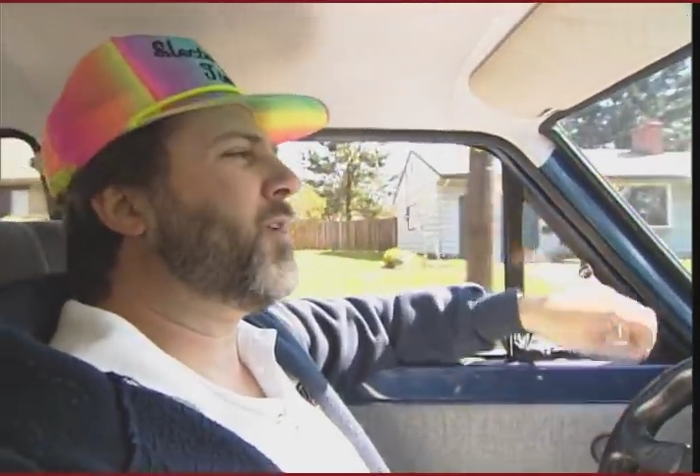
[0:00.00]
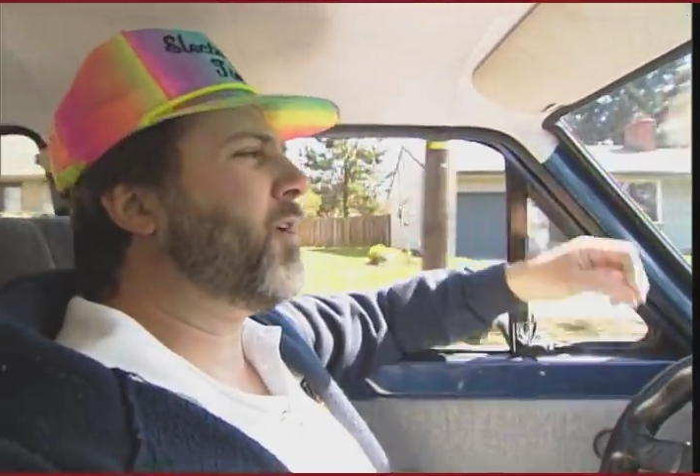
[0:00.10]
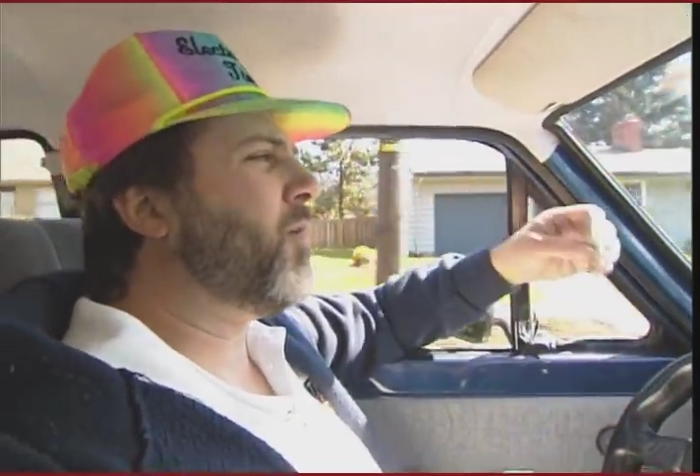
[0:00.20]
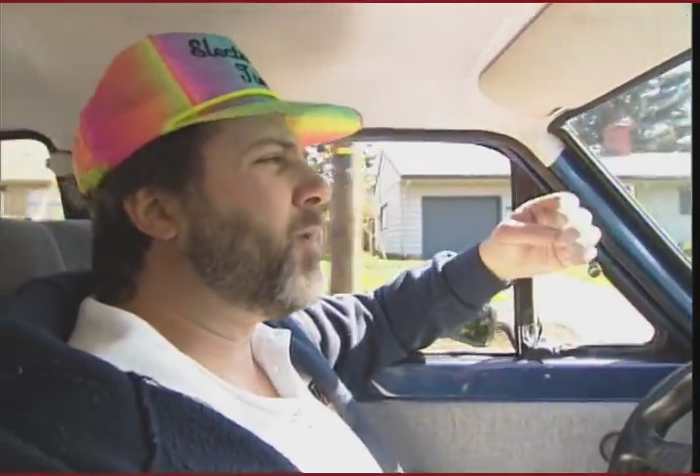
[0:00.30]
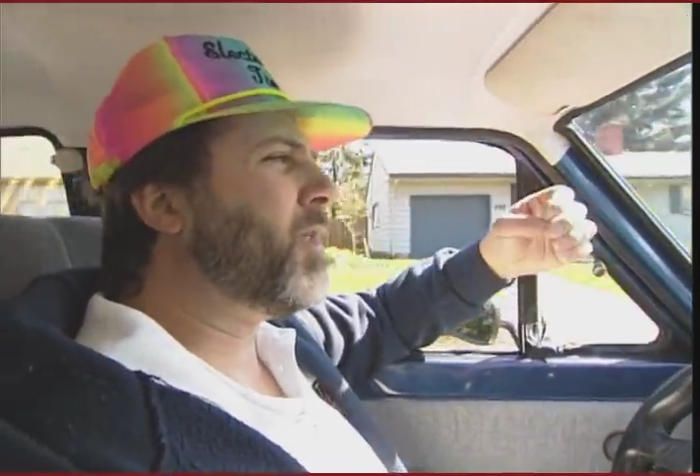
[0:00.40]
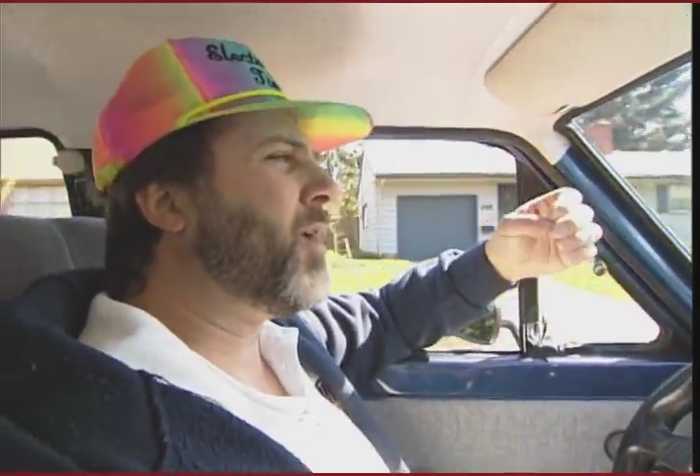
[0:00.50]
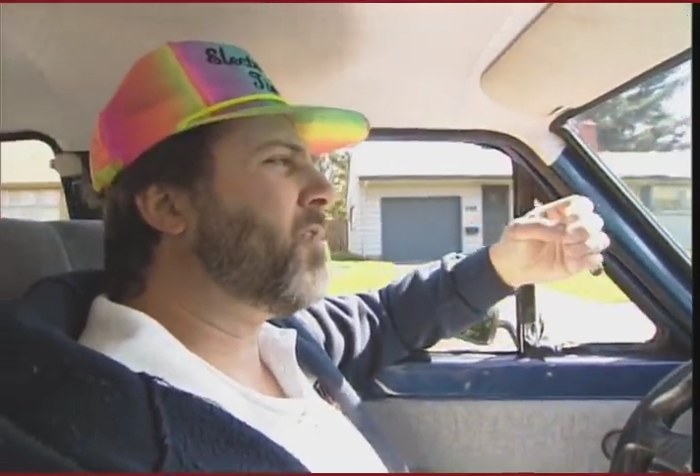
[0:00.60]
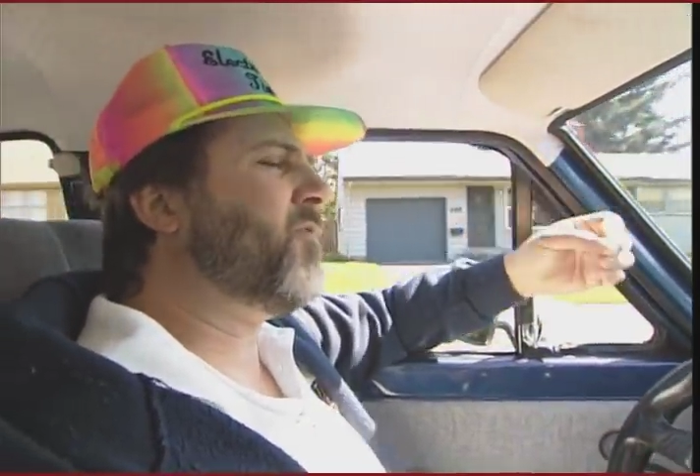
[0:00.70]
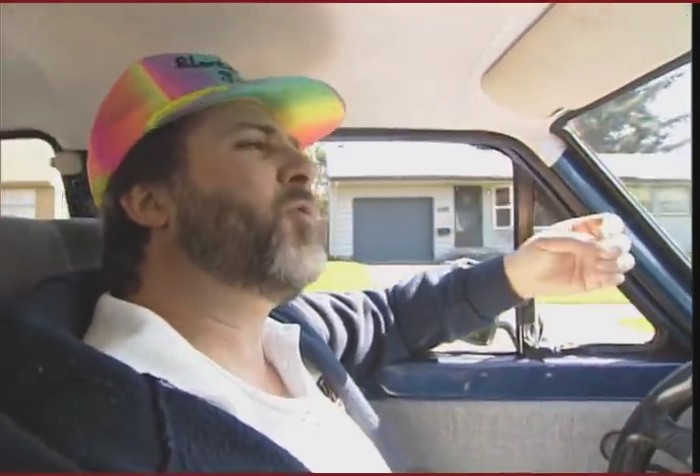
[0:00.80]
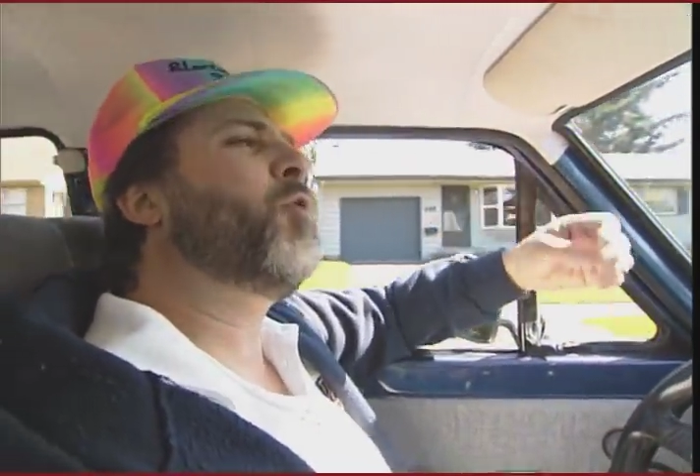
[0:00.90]
It always has
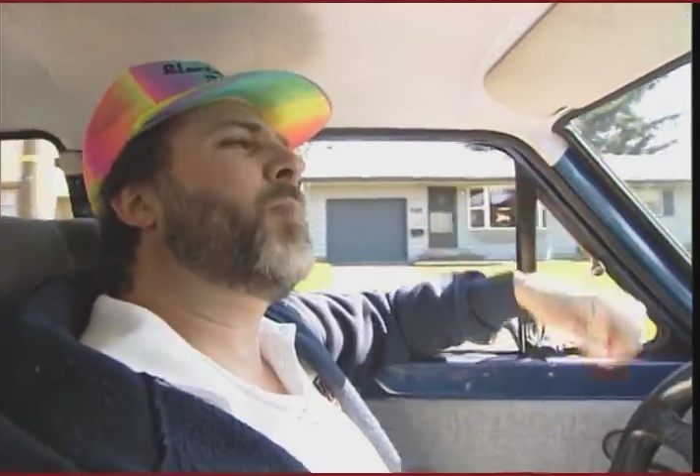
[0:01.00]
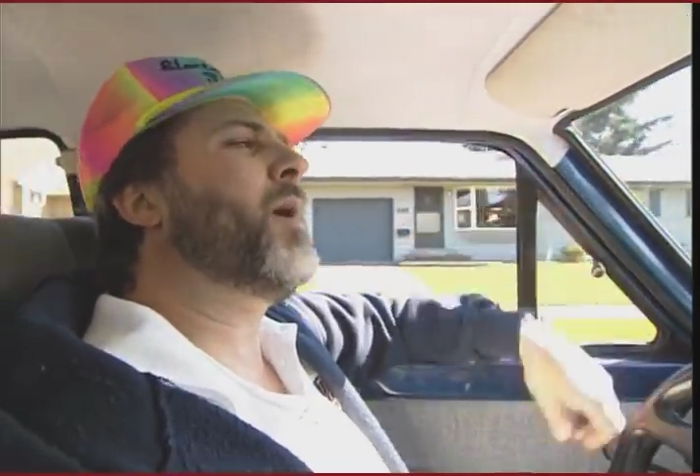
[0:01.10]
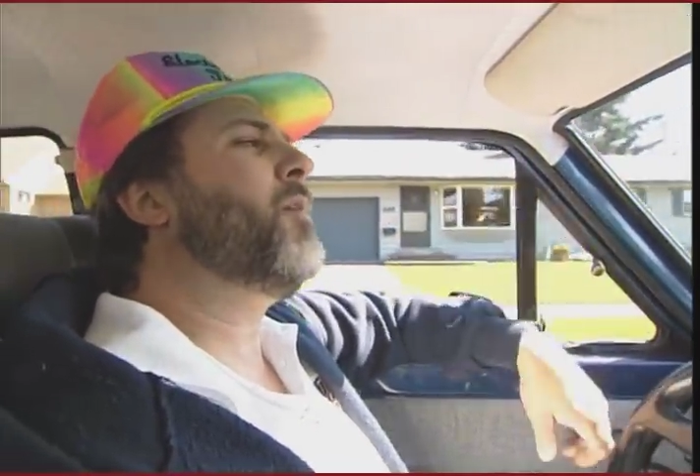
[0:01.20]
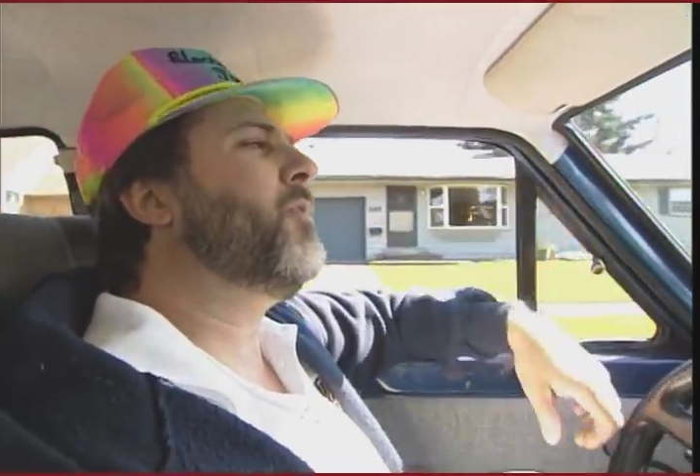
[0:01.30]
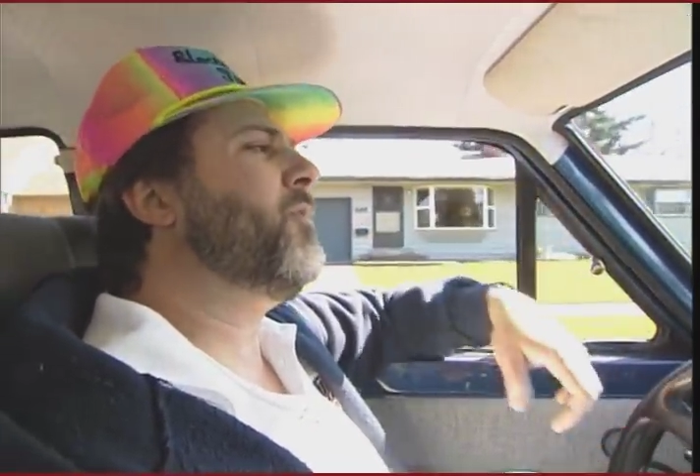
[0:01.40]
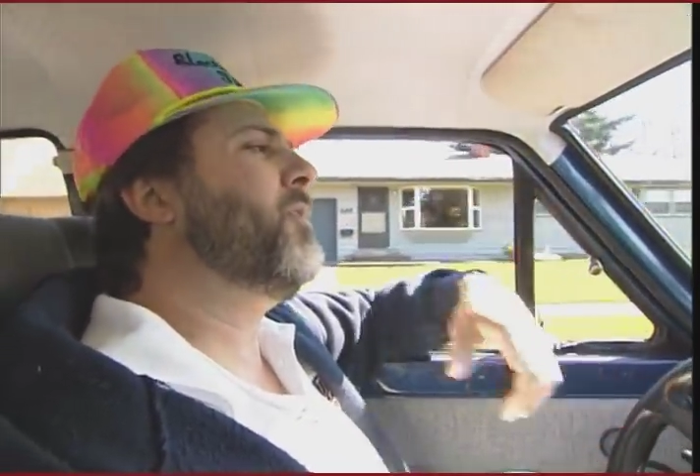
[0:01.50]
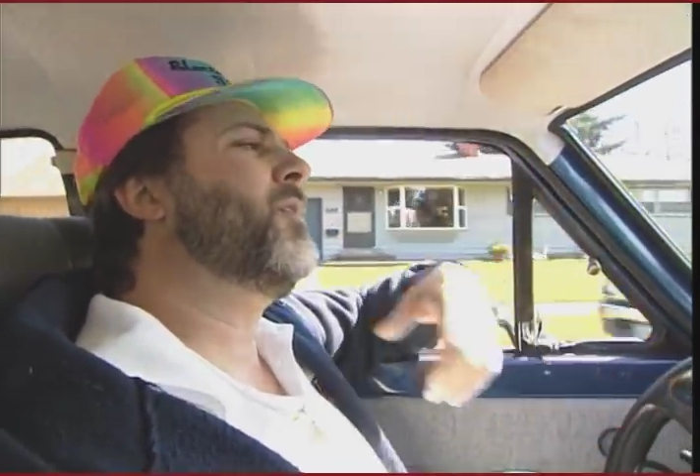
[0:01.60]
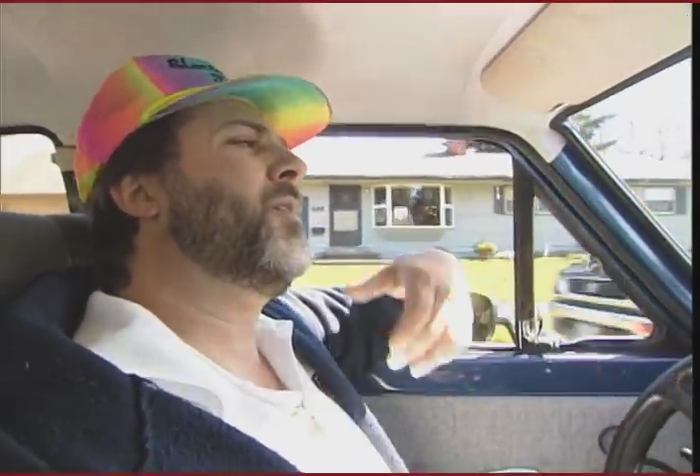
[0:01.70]
full power.